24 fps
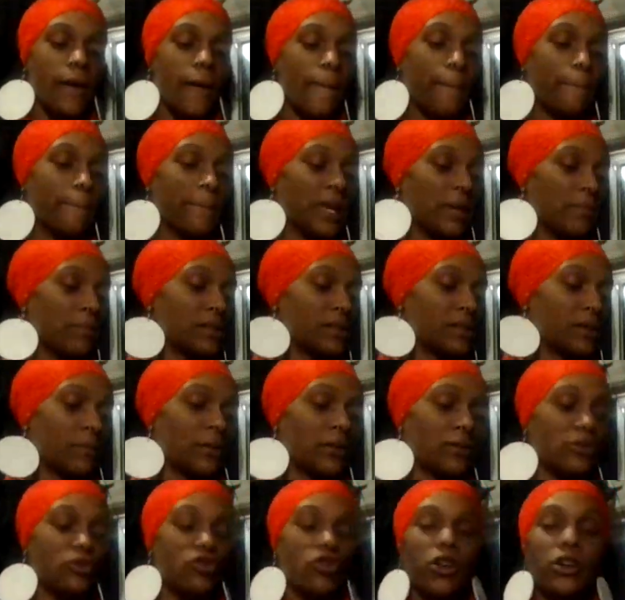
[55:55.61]
Maybe somebody
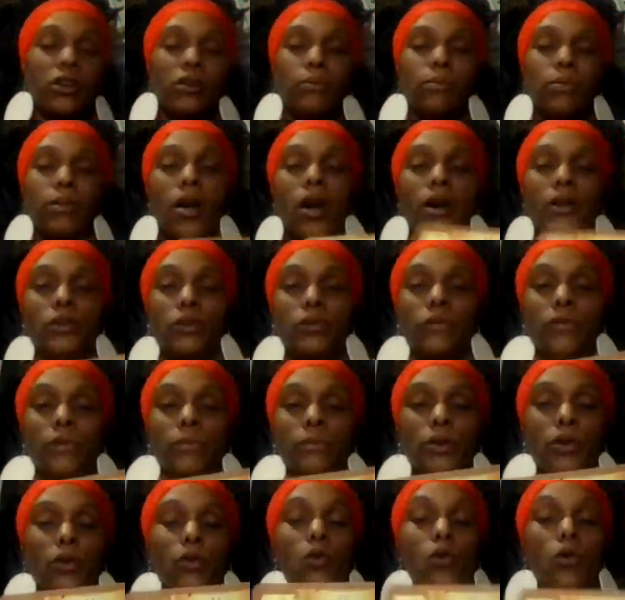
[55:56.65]
was trying to block you from
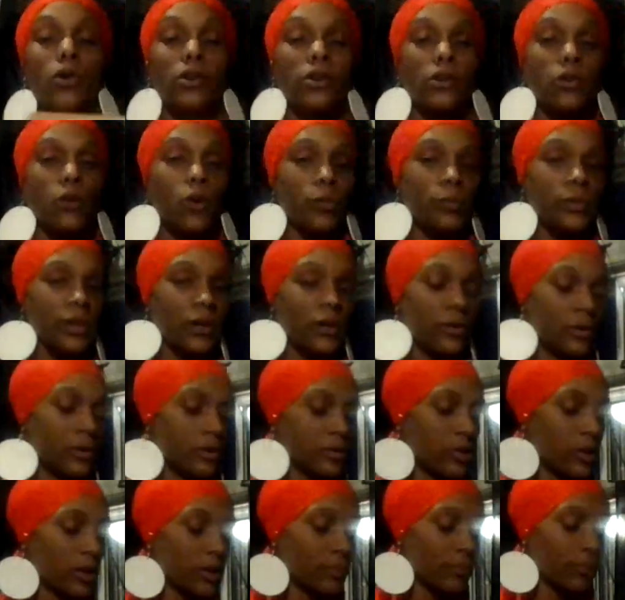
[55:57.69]
your cornucopia. They were
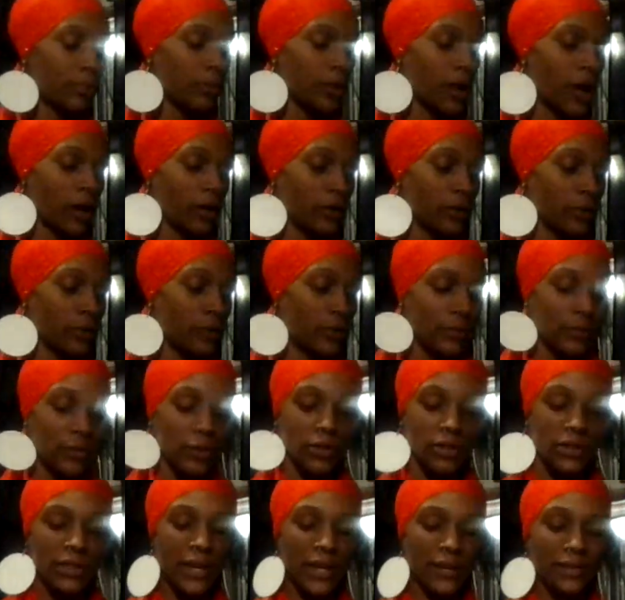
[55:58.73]
trying to block you from your
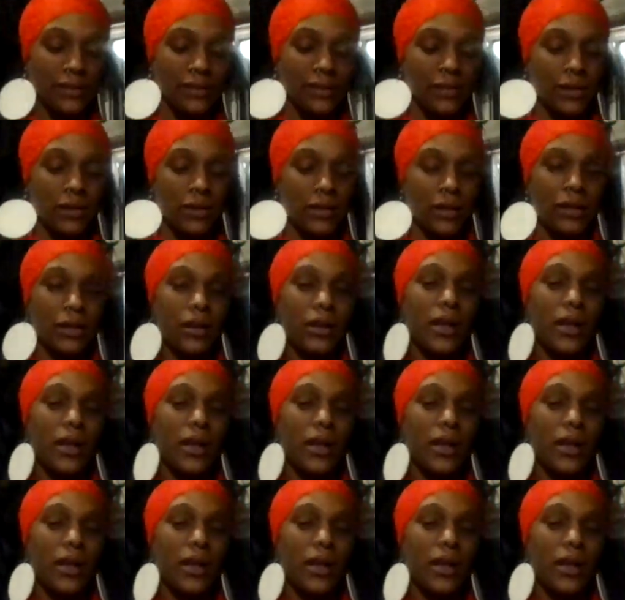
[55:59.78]
destiny.